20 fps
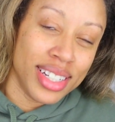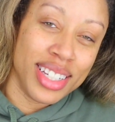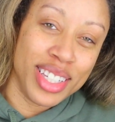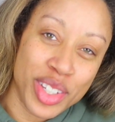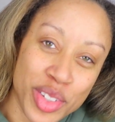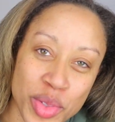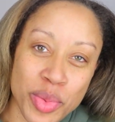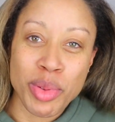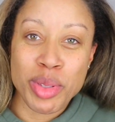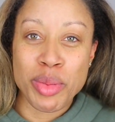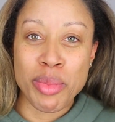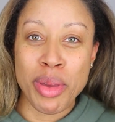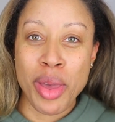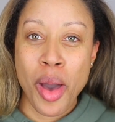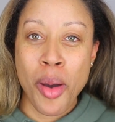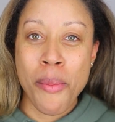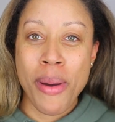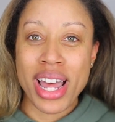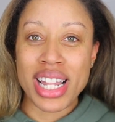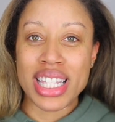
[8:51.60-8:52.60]
you're supposed to be
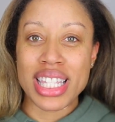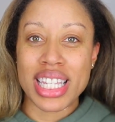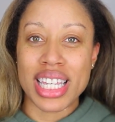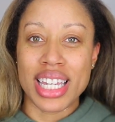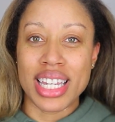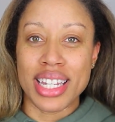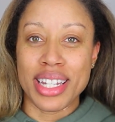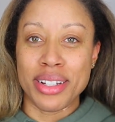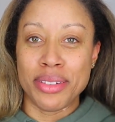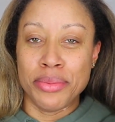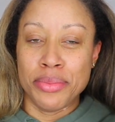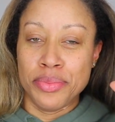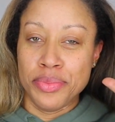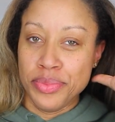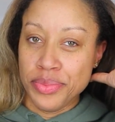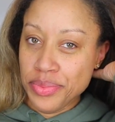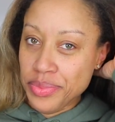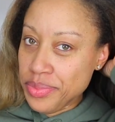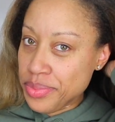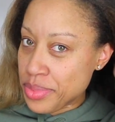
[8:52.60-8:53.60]
on my team.
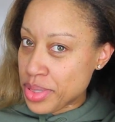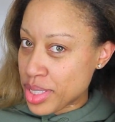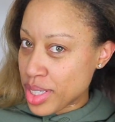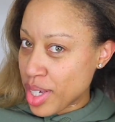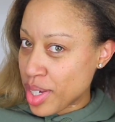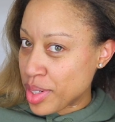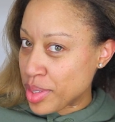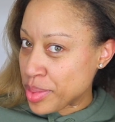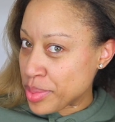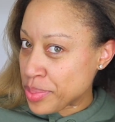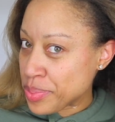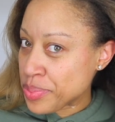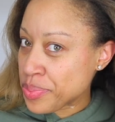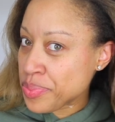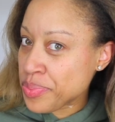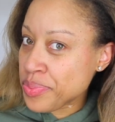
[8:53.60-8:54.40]
So